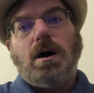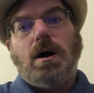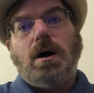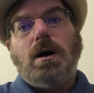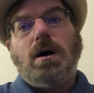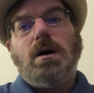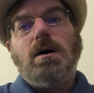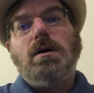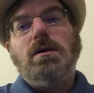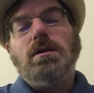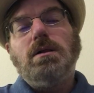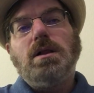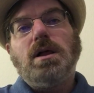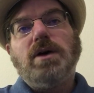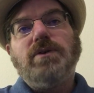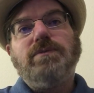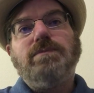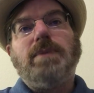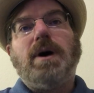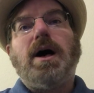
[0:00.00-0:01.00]

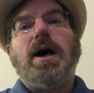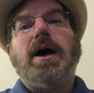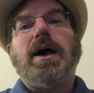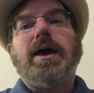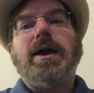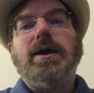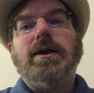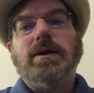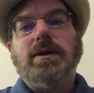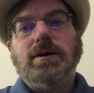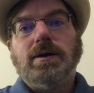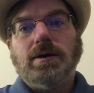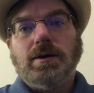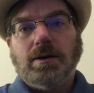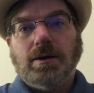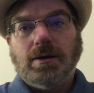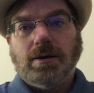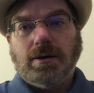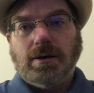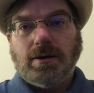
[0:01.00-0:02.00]
all of my
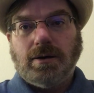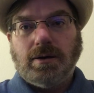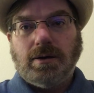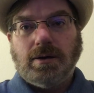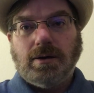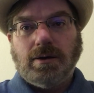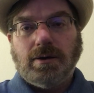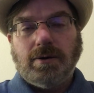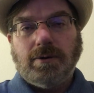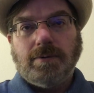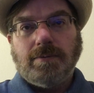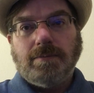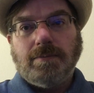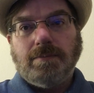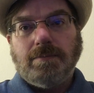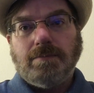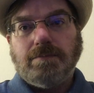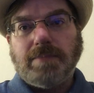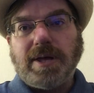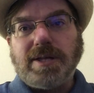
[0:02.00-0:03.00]

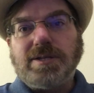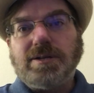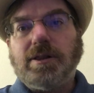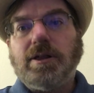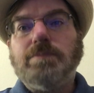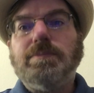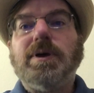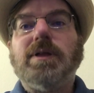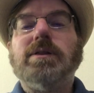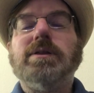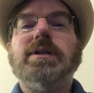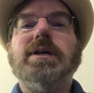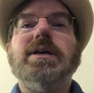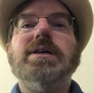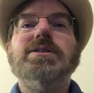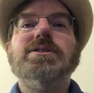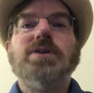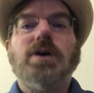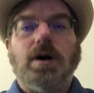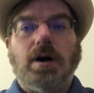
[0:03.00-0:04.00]
mental
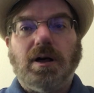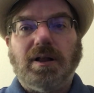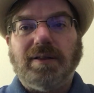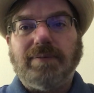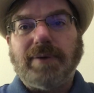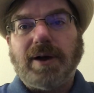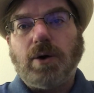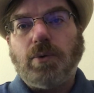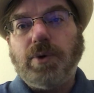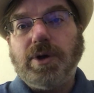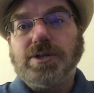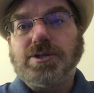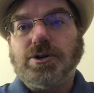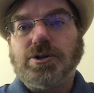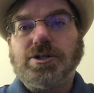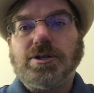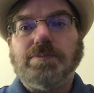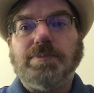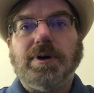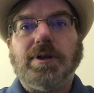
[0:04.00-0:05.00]
abilities, all of my
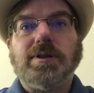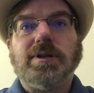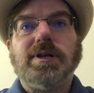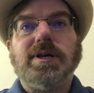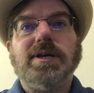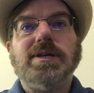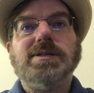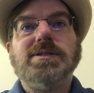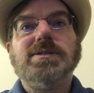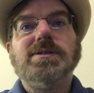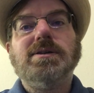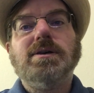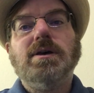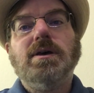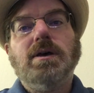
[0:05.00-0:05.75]
research abilities,